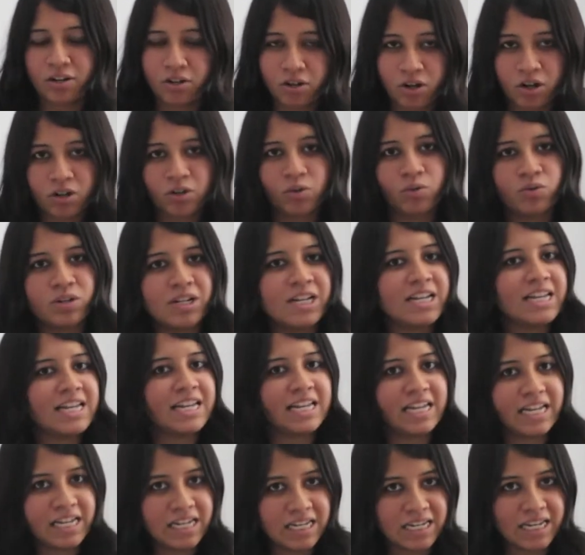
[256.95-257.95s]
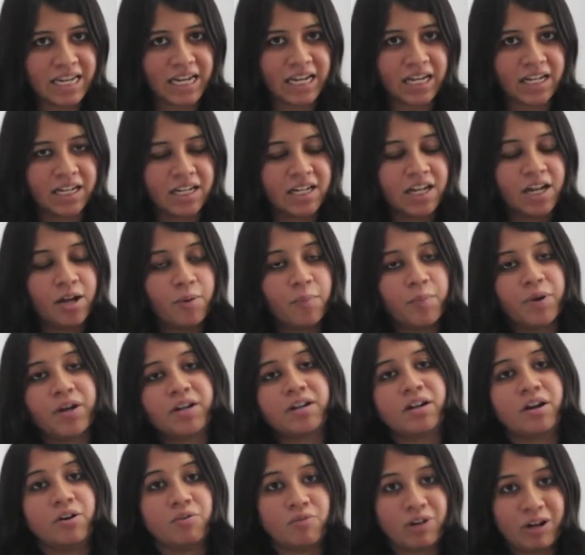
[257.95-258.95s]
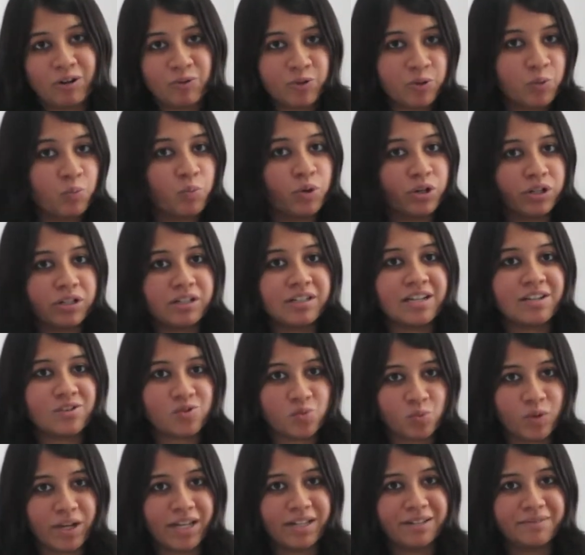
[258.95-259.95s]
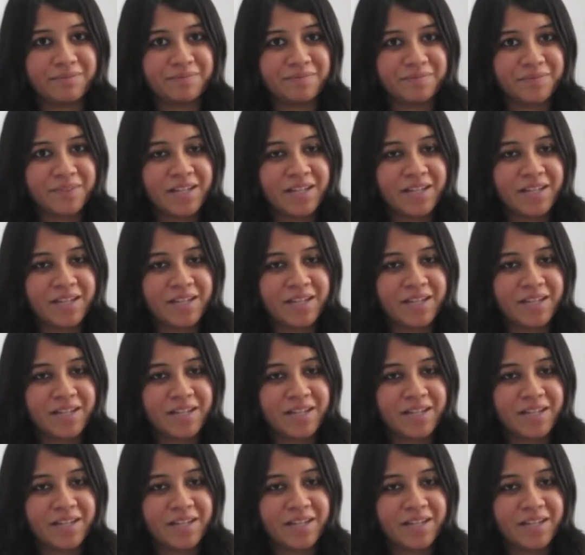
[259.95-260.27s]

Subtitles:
not only in India, but around the world as well.